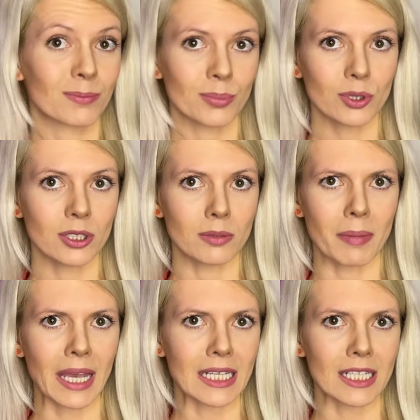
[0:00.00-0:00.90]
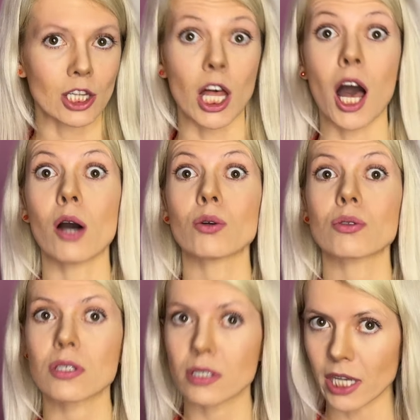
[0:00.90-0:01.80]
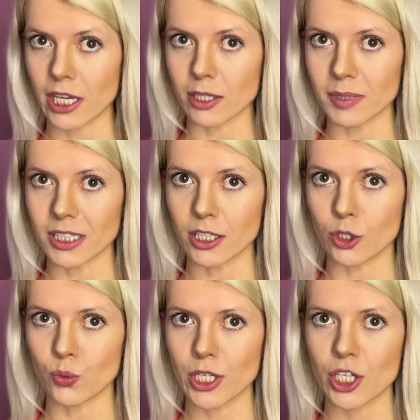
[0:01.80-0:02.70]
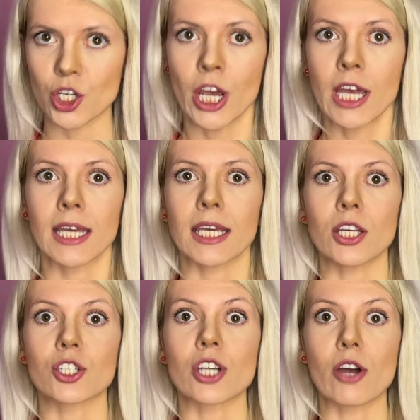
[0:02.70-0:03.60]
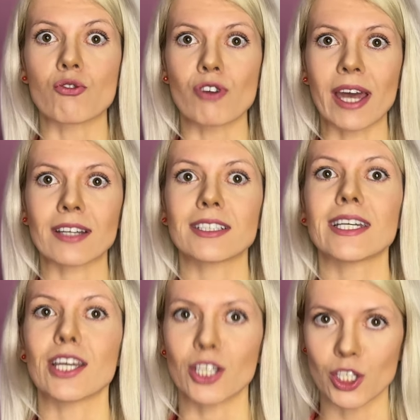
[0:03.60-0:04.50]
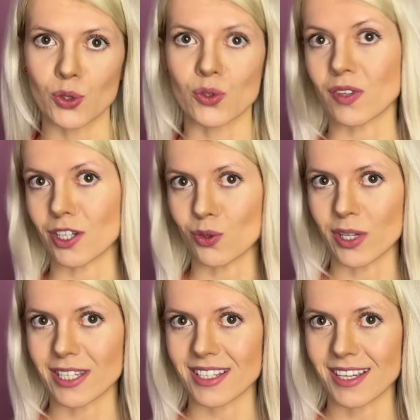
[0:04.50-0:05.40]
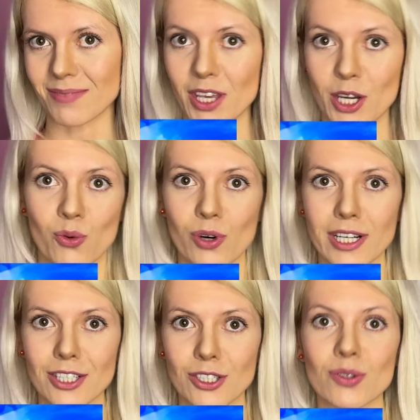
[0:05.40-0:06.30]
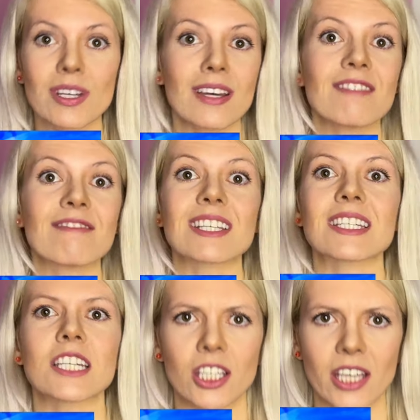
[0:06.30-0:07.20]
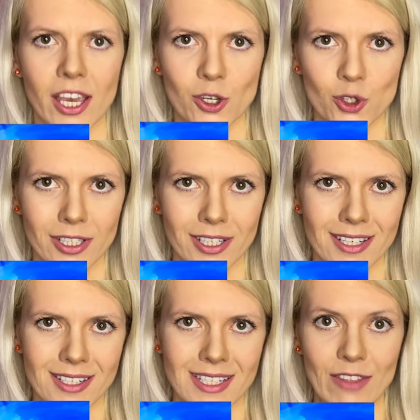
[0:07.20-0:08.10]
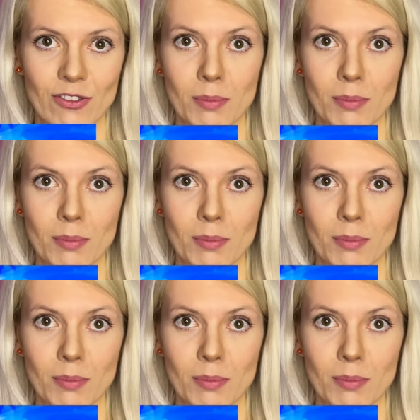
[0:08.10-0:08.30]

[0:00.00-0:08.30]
Putin made a loud statement in which he directly accused the U S A. According to the investigation, he said the